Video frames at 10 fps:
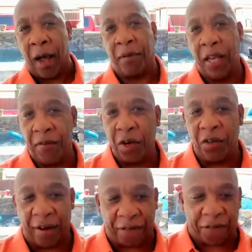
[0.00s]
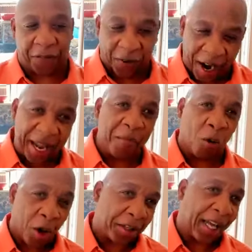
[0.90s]
I'm giving you the
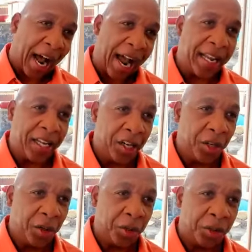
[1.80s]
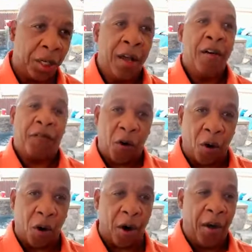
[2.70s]
framework that I use
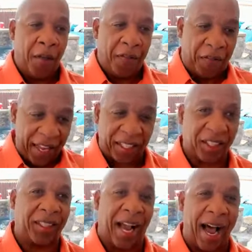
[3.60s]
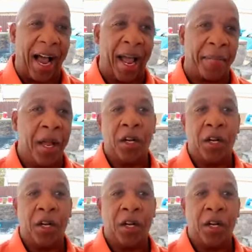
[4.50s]
for this time.